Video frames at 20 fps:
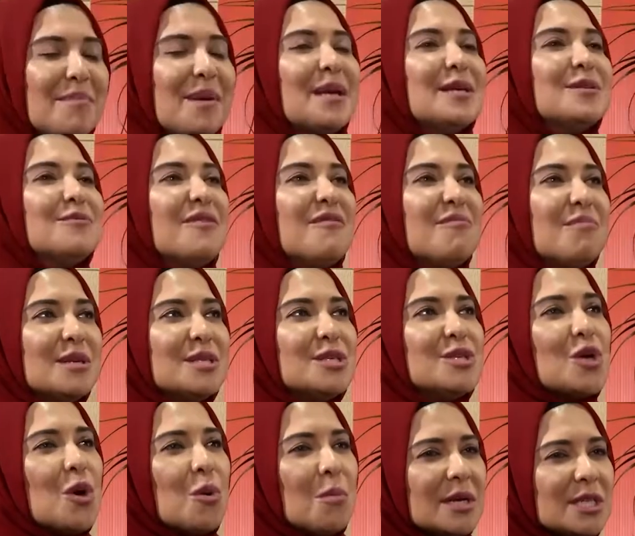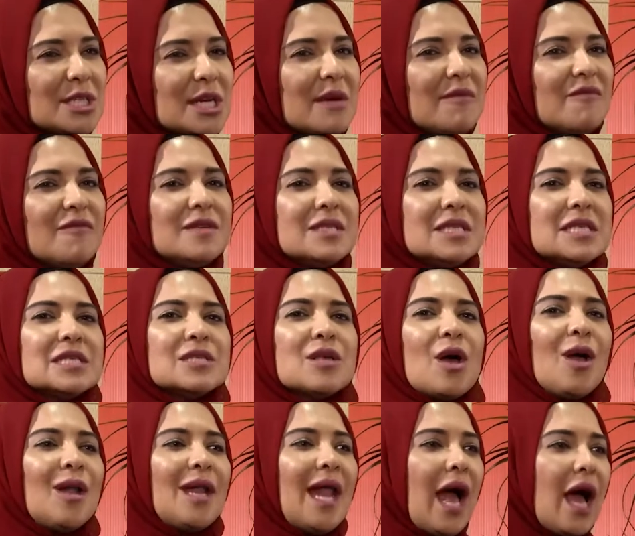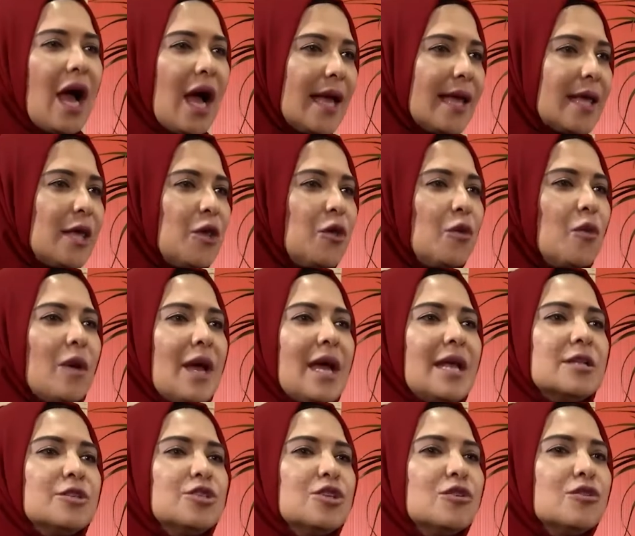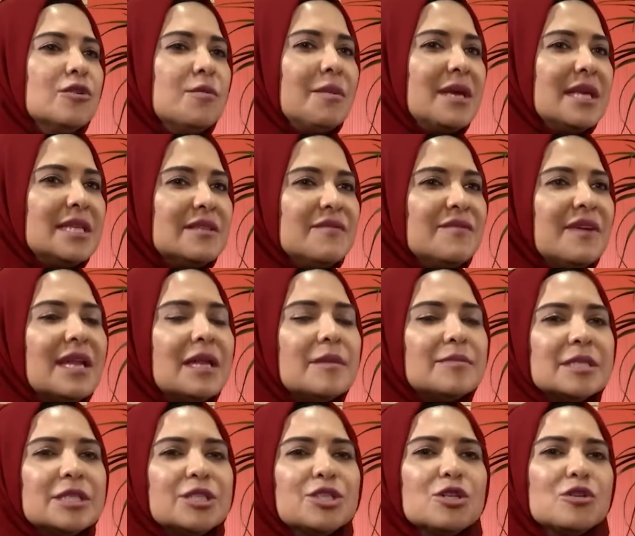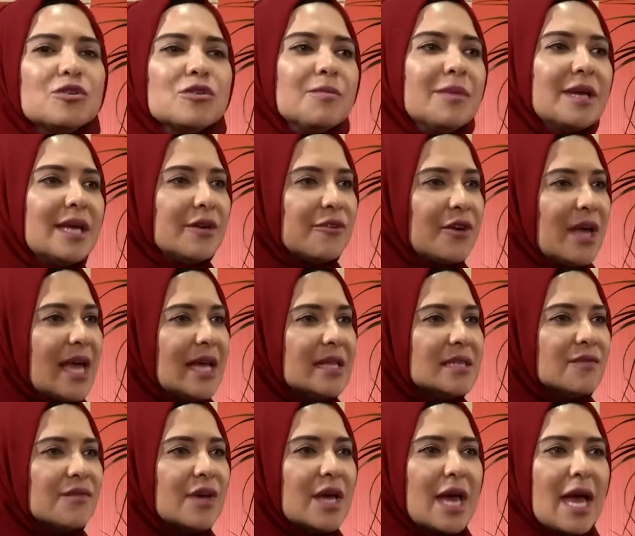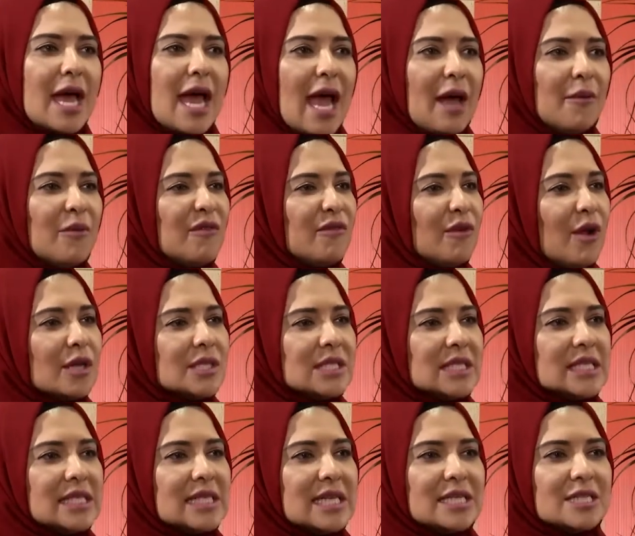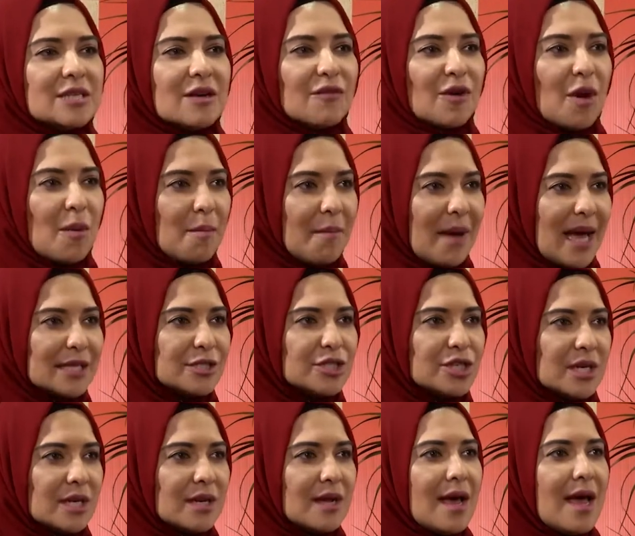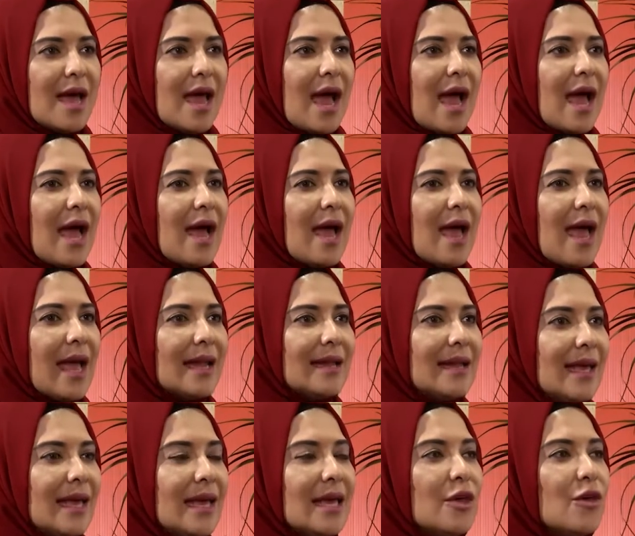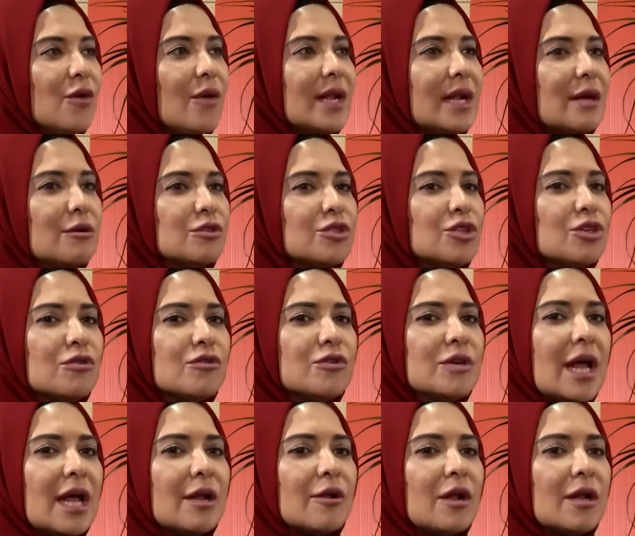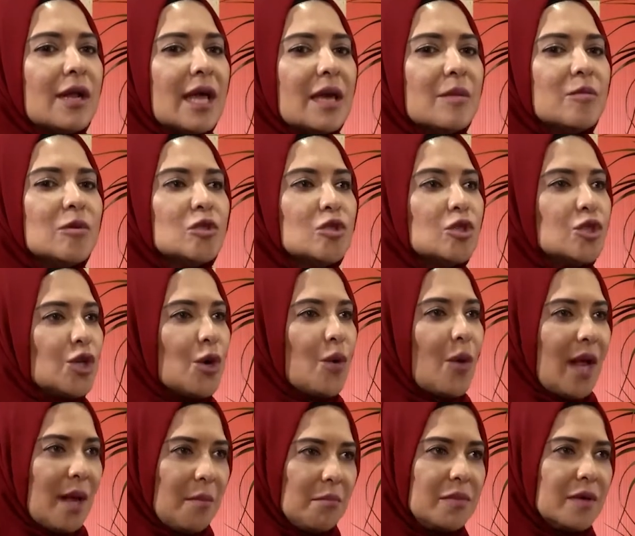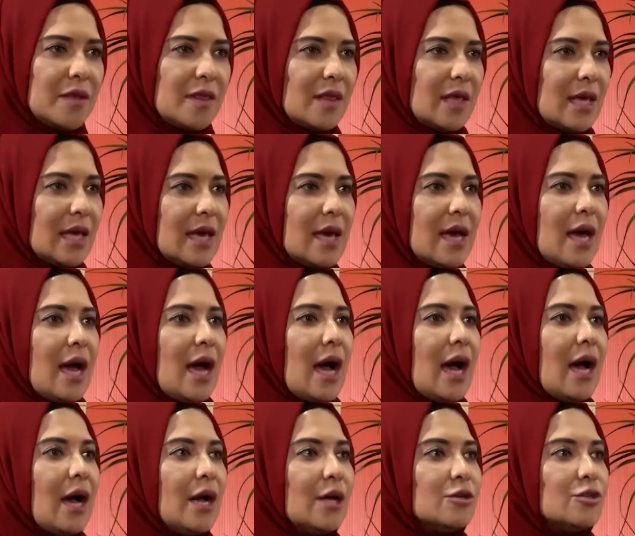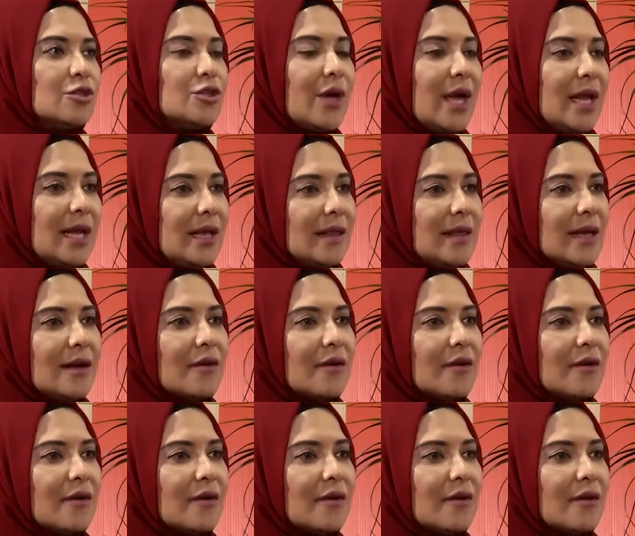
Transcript: because yeah. we've put so much emphasis on IQ and children being yes. developed and children being creative, and we've lost the sense of compassion uh, and EQ, and our children are not able to show empathy uh, to anything